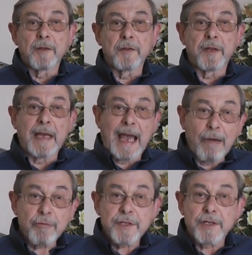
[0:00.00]
that the
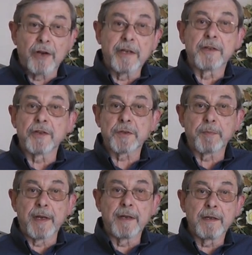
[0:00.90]
outside
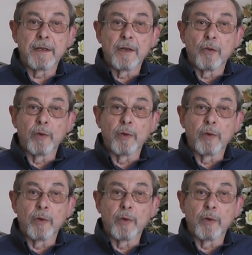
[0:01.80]
dustbin